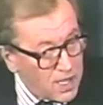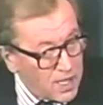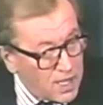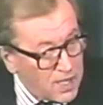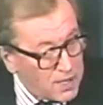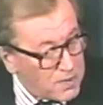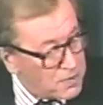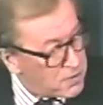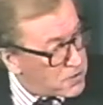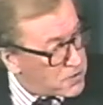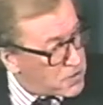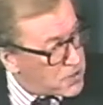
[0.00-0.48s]

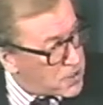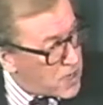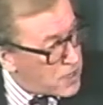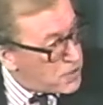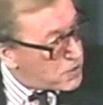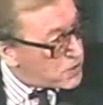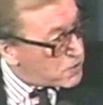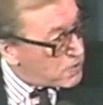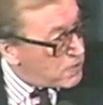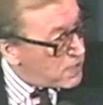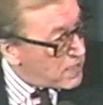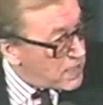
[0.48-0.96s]
Which was so
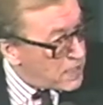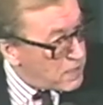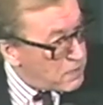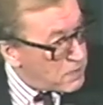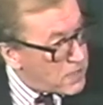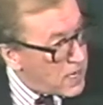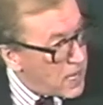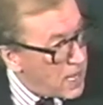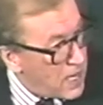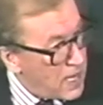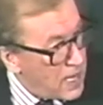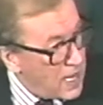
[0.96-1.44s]
sweet. He
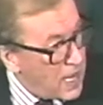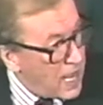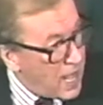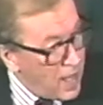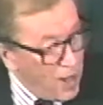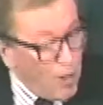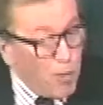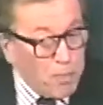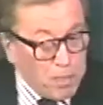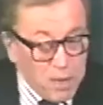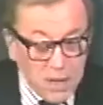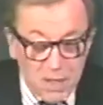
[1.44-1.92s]
was
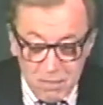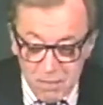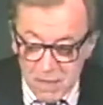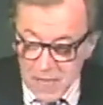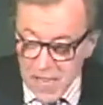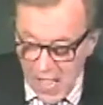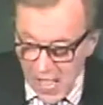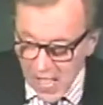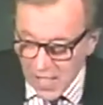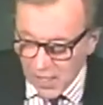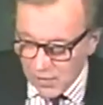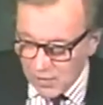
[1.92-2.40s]
helping me
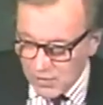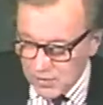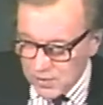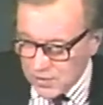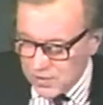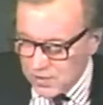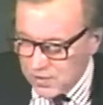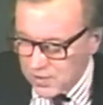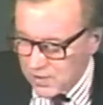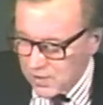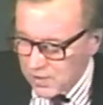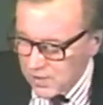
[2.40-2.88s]
out
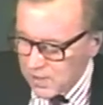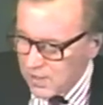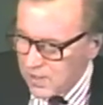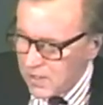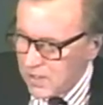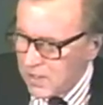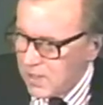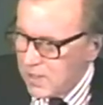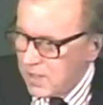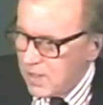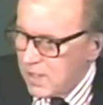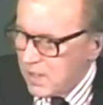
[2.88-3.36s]

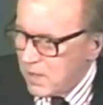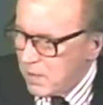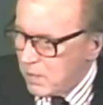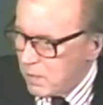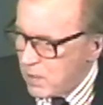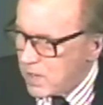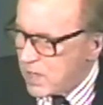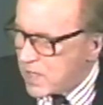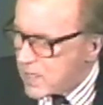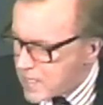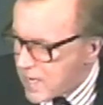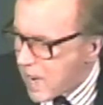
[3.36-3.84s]

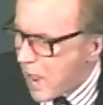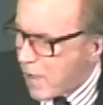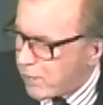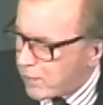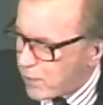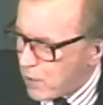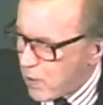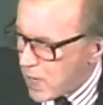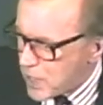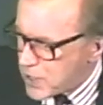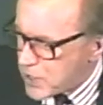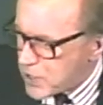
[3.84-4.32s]
with a tough
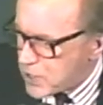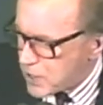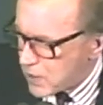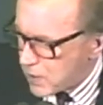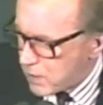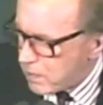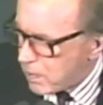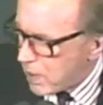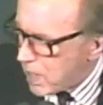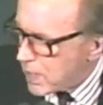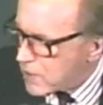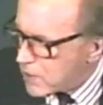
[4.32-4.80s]

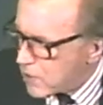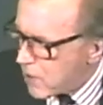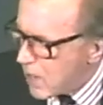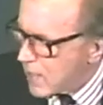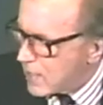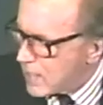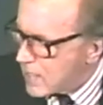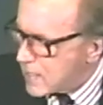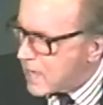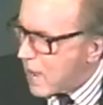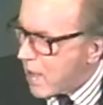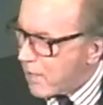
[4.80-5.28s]
question by
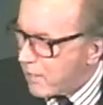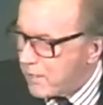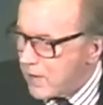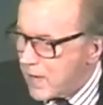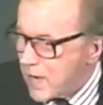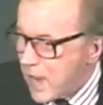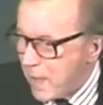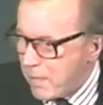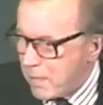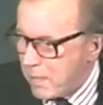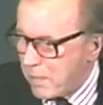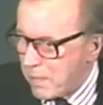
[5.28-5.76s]
trying to toughen
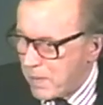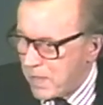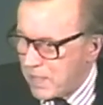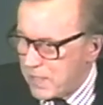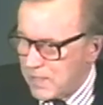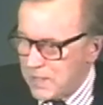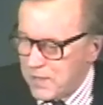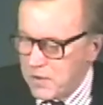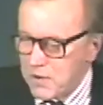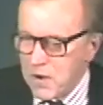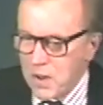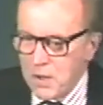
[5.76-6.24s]
it up a bit,
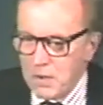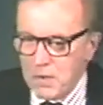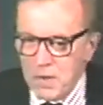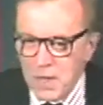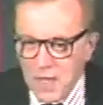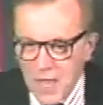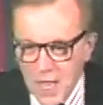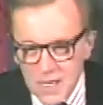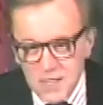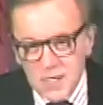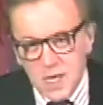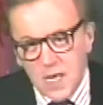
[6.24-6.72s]
you know,
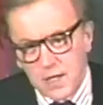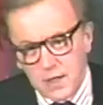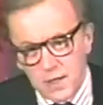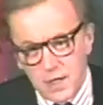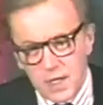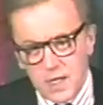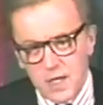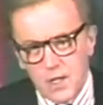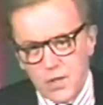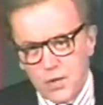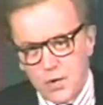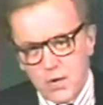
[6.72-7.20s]
as
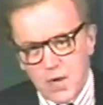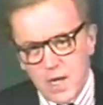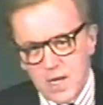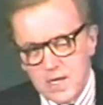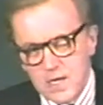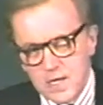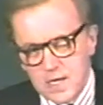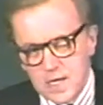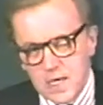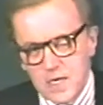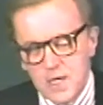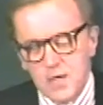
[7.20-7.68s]
he thought I'd
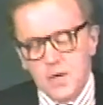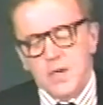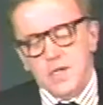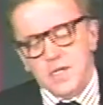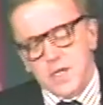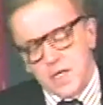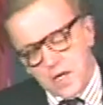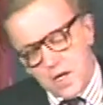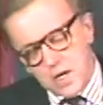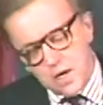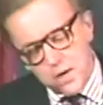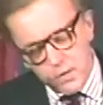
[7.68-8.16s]
intended. I
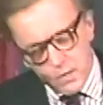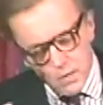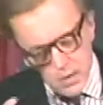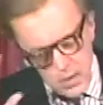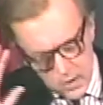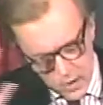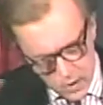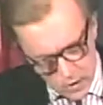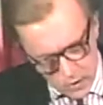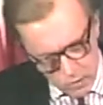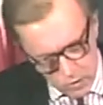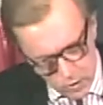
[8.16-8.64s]
said, no, no,
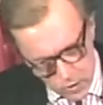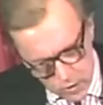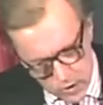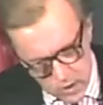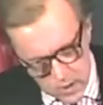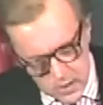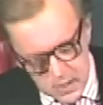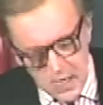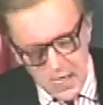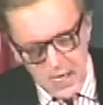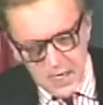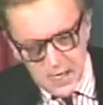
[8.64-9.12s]

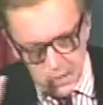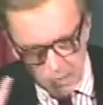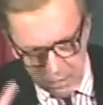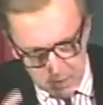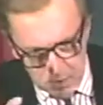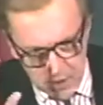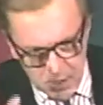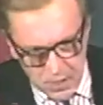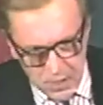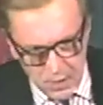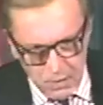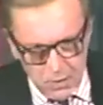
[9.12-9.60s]
ruthless later.
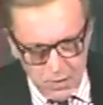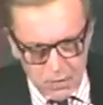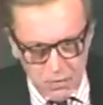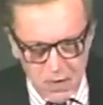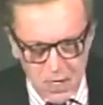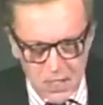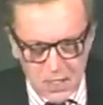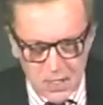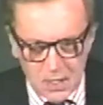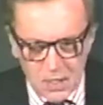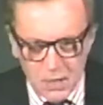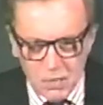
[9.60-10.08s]
We'll stick with
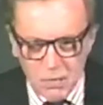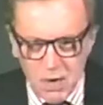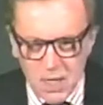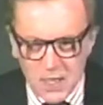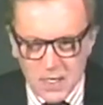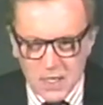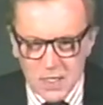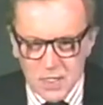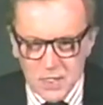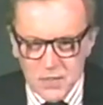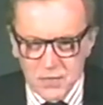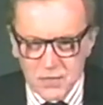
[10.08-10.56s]

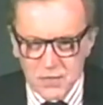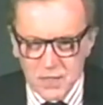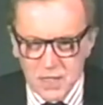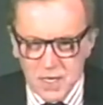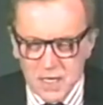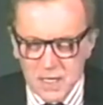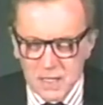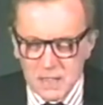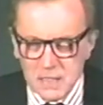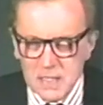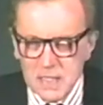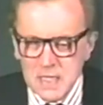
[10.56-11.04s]
reckless for
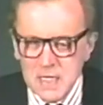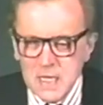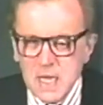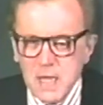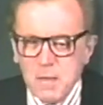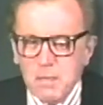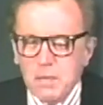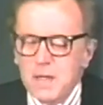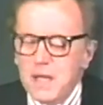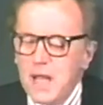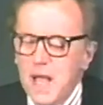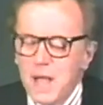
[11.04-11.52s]
now.
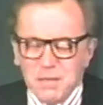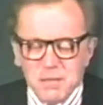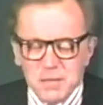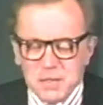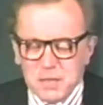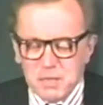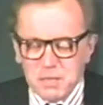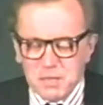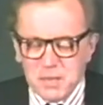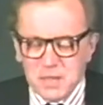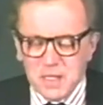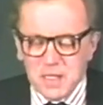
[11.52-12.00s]
But that
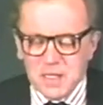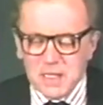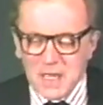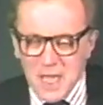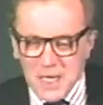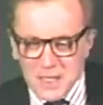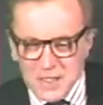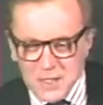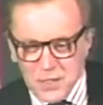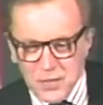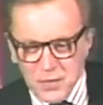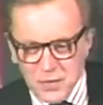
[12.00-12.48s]
was,
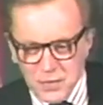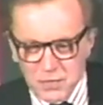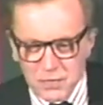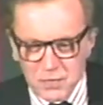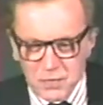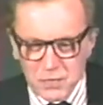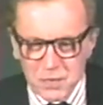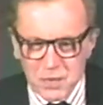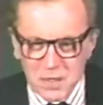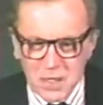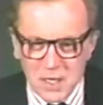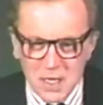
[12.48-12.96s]
that sort
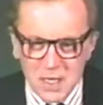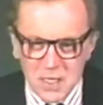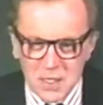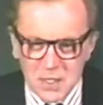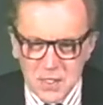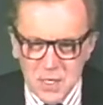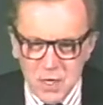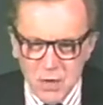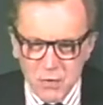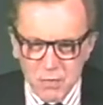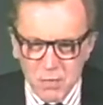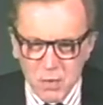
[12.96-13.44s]
of
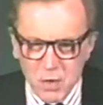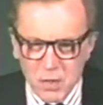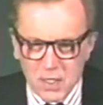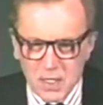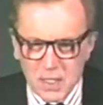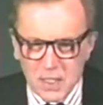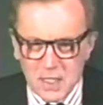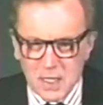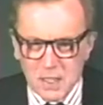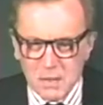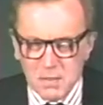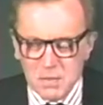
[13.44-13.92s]

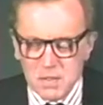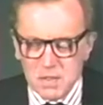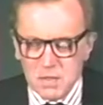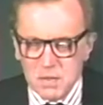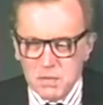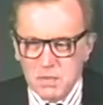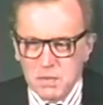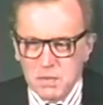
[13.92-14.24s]
self-mocking thing was